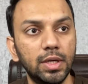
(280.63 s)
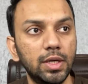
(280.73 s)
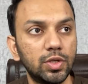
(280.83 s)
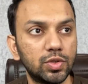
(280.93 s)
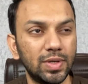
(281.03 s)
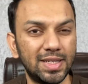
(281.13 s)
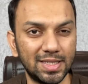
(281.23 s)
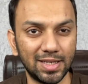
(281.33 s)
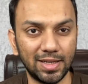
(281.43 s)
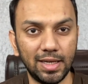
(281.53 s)
So it's
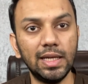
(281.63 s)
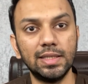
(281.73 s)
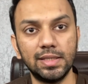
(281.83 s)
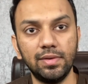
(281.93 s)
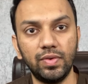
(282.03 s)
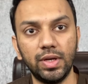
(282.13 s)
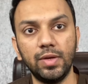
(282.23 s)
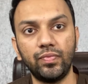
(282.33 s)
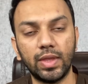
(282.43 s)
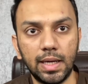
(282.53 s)
a easy way,
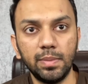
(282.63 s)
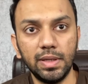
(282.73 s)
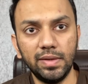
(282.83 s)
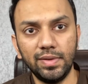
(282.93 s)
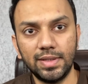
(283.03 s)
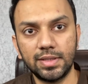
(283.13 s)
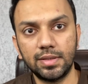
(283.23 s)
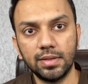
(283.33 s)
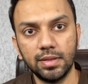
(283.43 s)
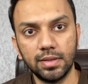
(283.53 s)
I believe it's
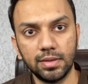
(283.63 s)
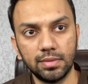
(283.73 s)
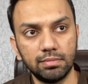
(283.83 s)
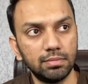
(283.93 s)
a